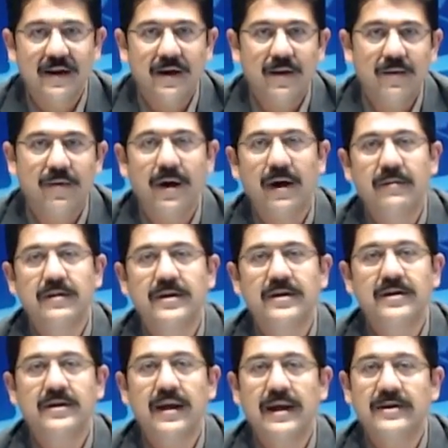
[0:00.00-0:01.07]
Prime
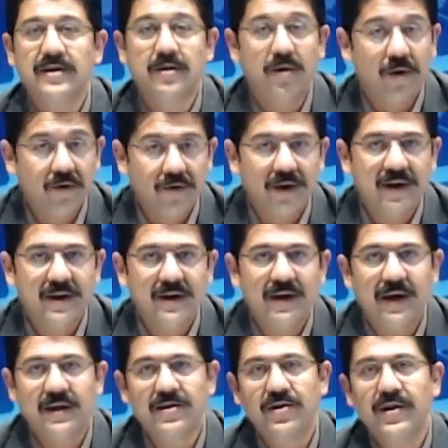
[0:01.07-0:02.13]
Minister has
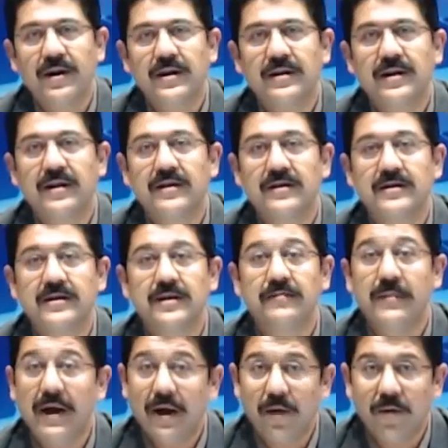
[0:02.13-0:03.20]
inaugurated a 330
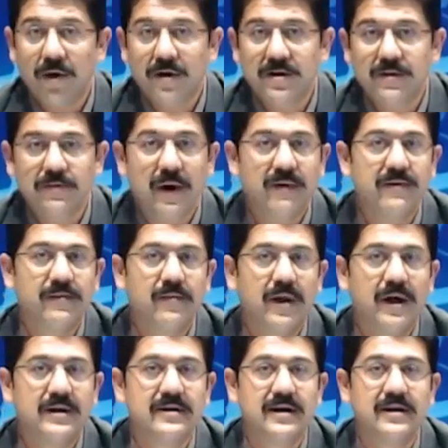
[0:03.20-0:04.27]
megawatts power
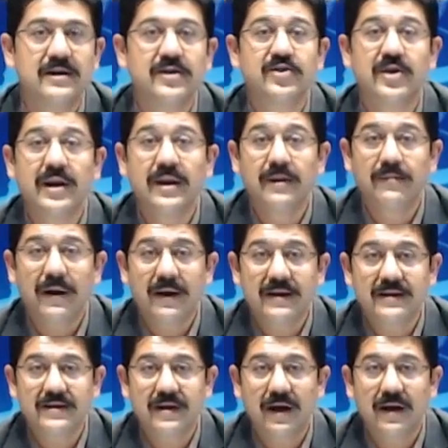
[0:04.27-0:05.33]
plant under
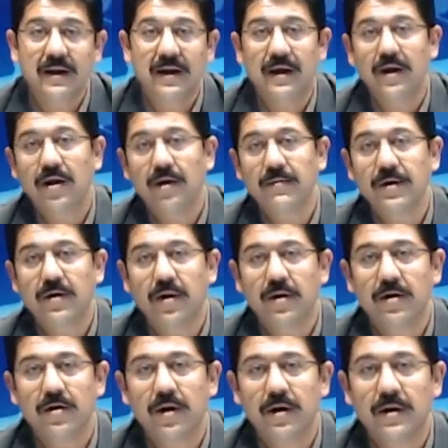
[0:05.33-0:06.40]
China-Pakistan Economic
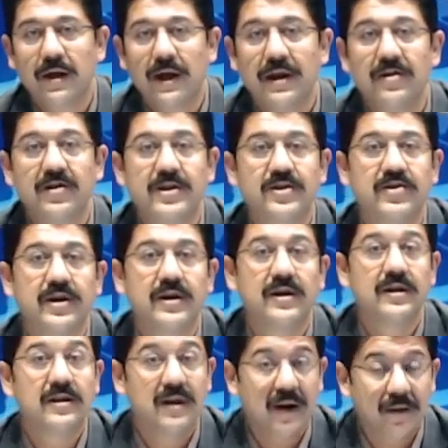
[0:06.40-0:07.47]
Corridor in District
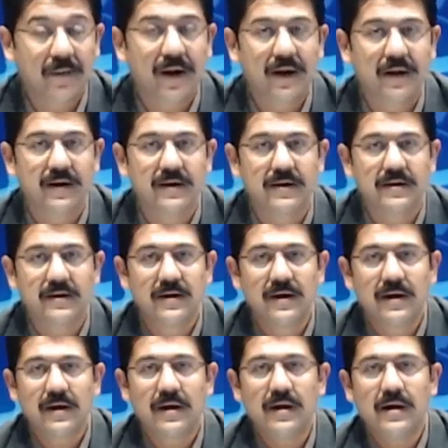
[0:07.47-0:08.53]
Tharparkar.
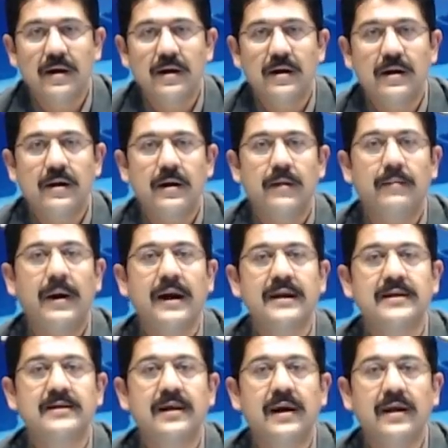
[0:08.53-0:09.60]

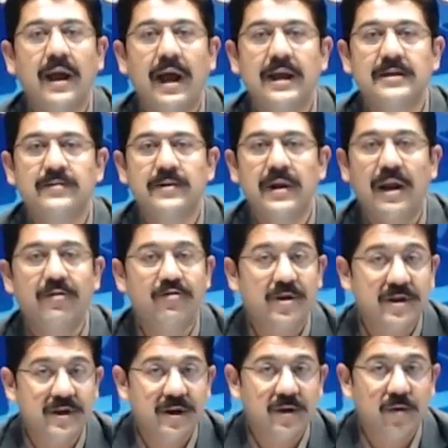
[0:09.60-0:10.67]
Pakistan has been
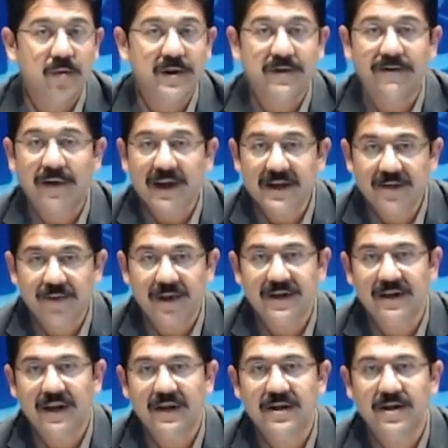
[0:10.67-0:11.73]
entrusted with the Vice
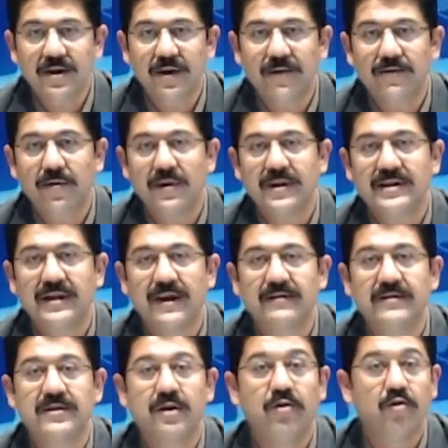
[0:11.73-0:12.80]
Presidency of
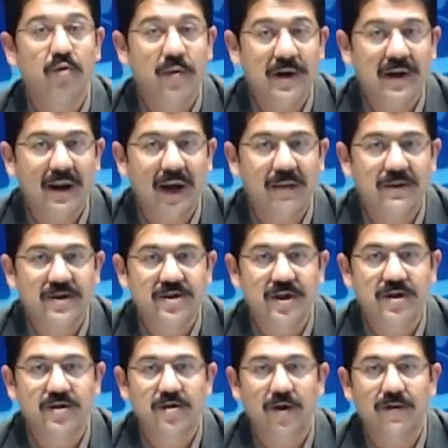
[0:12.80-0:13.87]
27th UN Climate
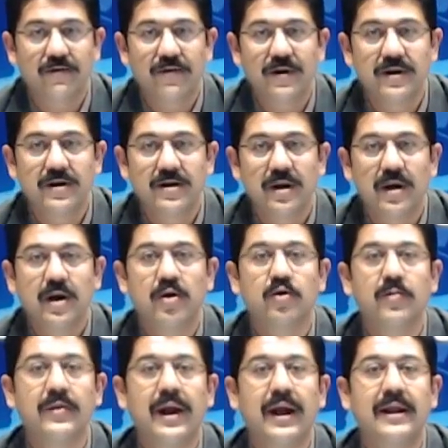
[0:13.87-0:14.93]
Change Conference
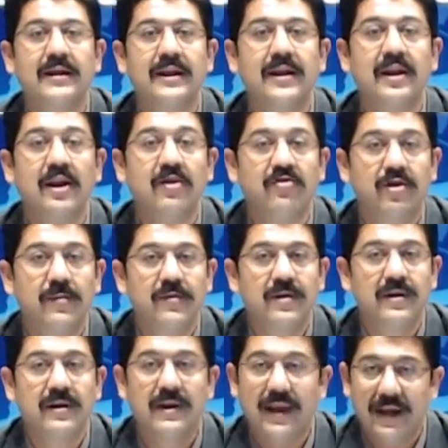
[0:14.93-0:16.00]
to be held in Egypt
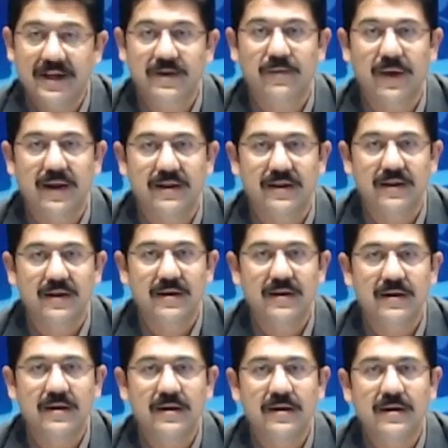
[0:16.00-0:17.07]
next month.
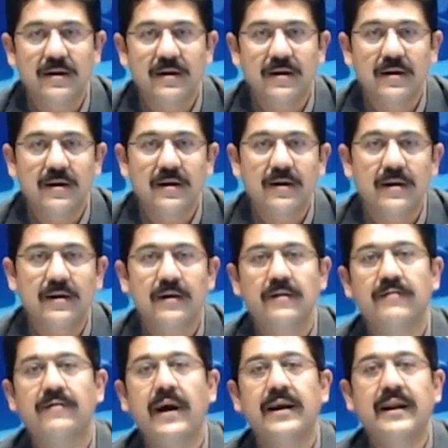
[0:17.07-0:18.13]

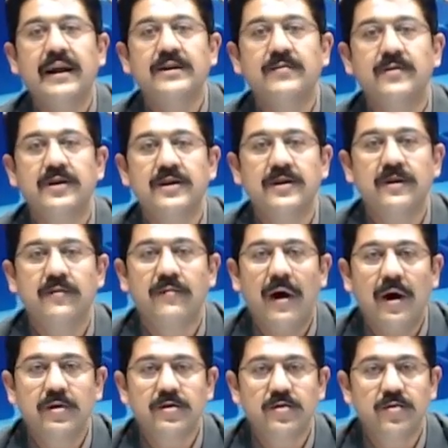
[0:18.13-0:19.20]
Finance Minister
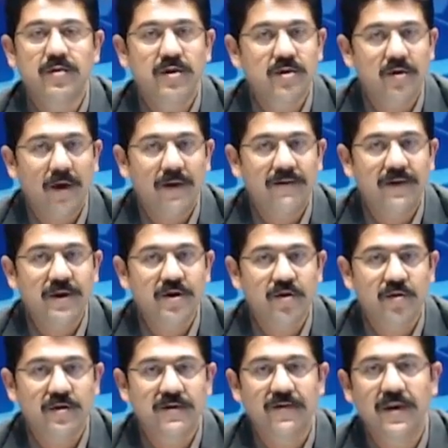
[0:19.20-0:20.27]
vows to resolve
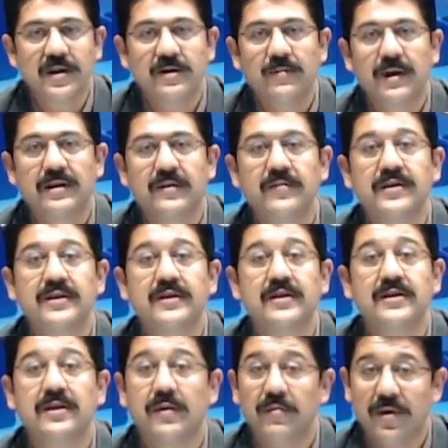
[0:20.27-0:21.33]
issues faced by the
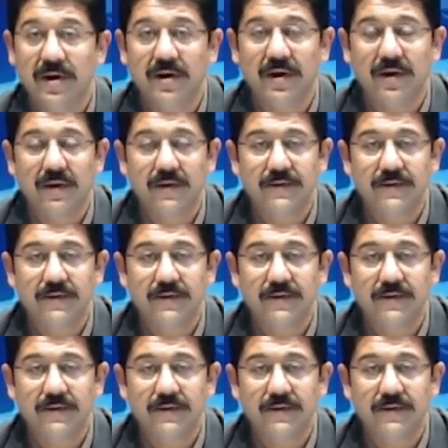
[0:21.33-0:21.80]
business community.